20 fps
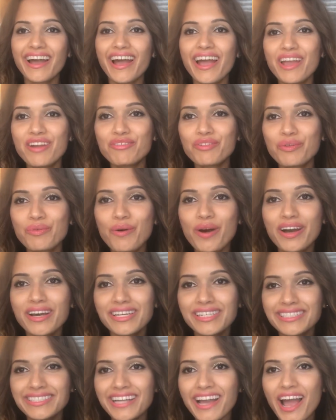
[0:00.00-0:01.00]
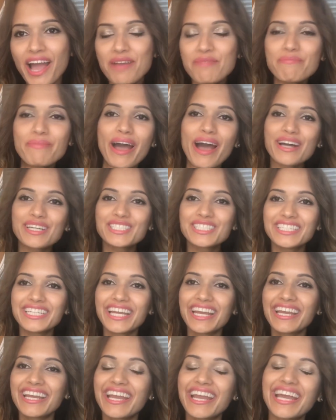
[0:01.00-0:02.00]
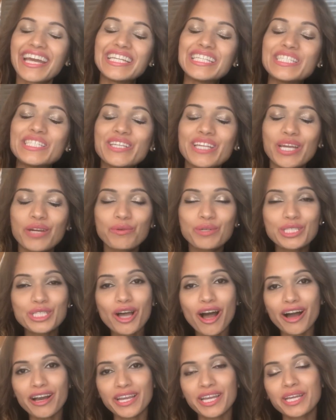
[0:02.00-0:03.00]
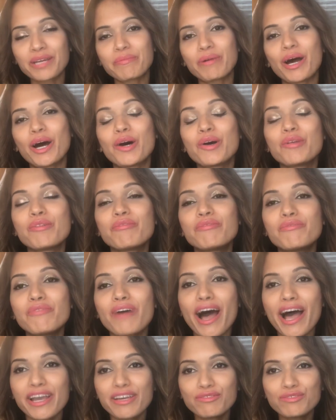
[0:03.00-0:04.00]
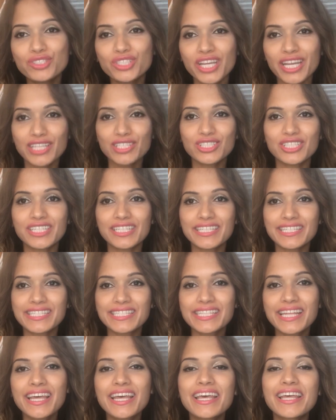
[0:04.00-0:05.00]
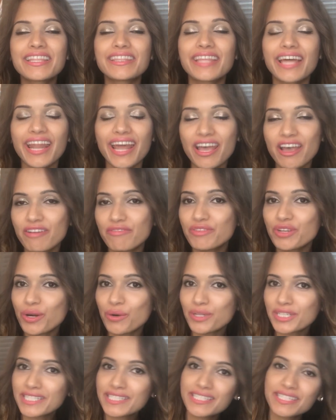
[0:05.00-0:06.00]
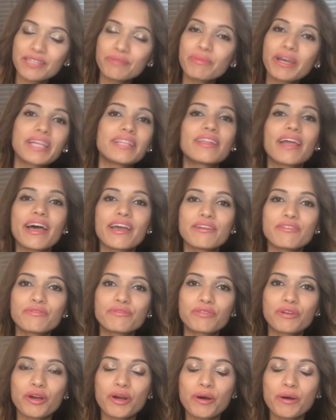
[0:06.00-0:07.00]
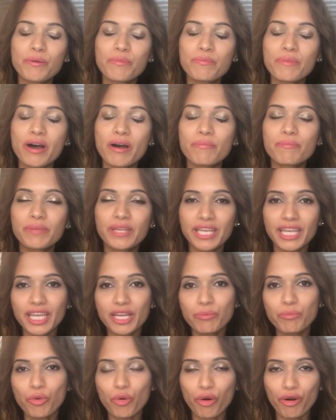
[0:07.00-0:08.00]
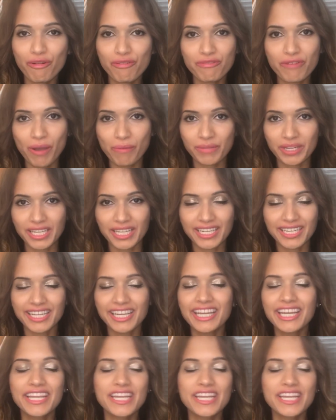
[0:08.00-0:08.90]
Hi everyone, I'm back today and today we're talking about five changes that I have noticed in my life from being more feminine.